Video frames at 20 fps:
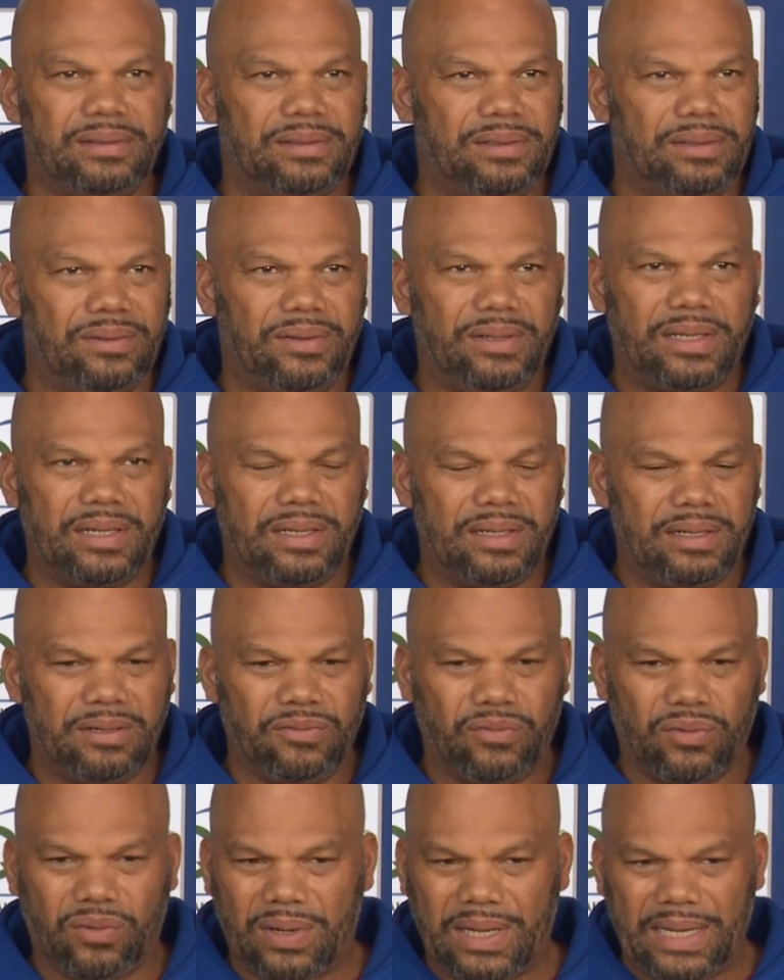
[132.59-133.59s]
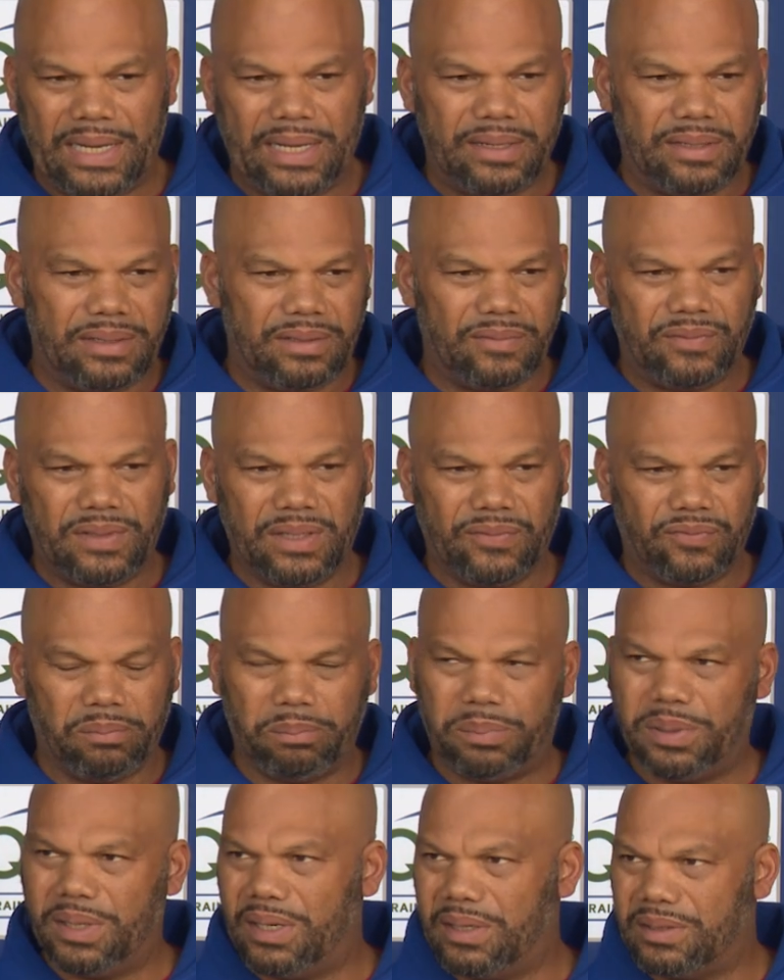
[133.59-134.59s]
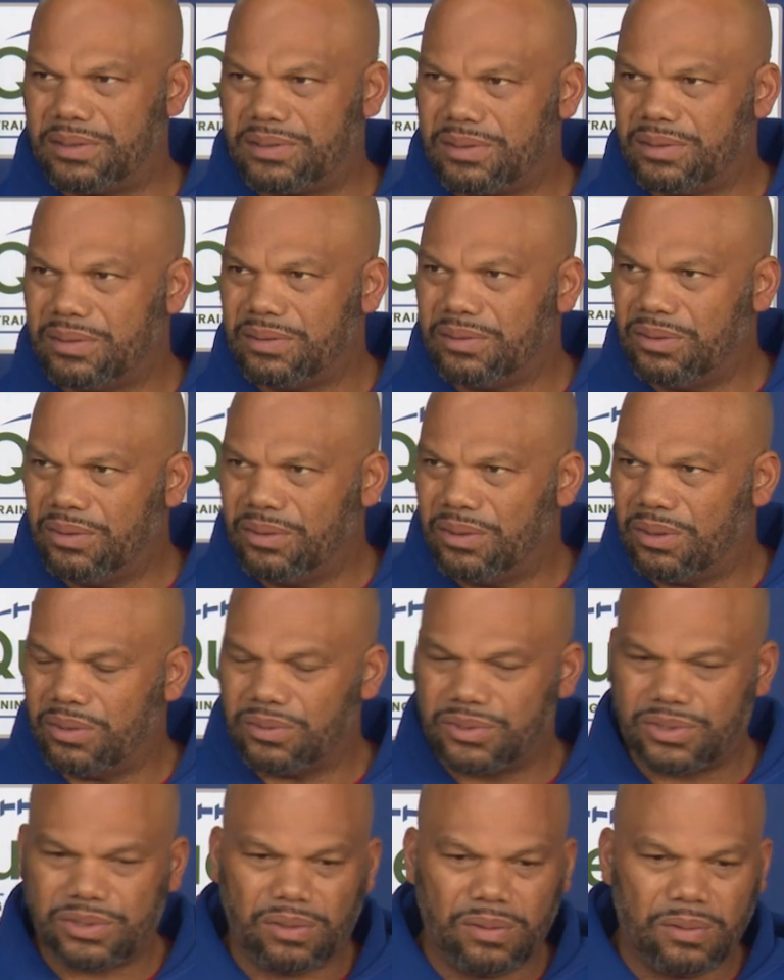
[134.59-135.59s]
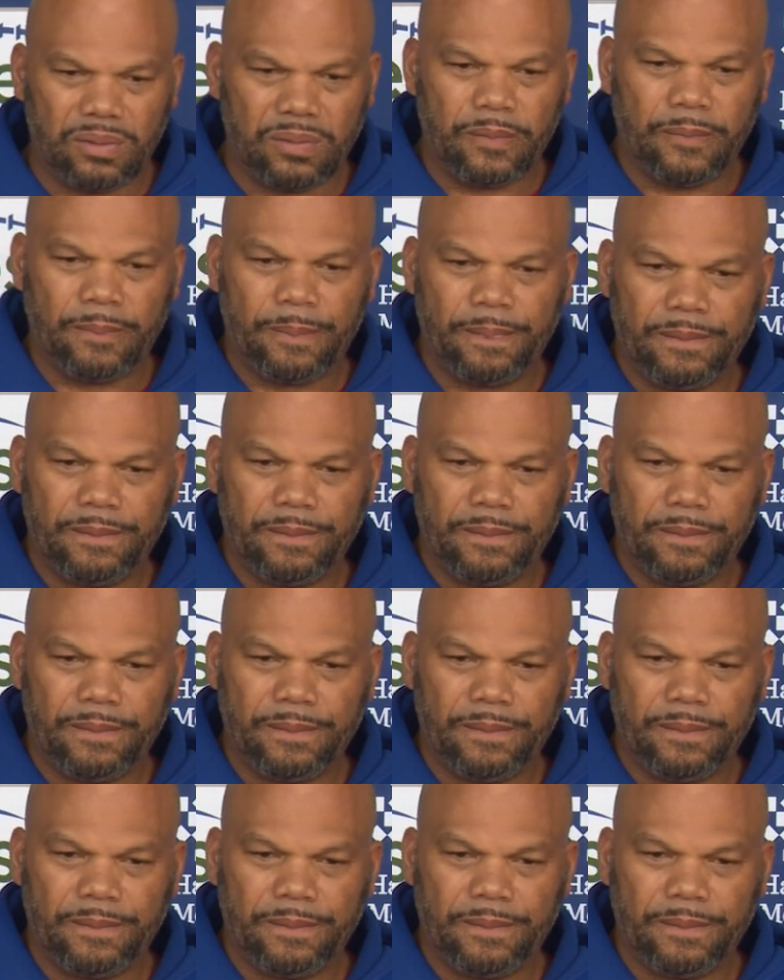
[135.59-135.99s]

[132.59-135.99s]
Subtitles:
hit a variety of different punts, you know, so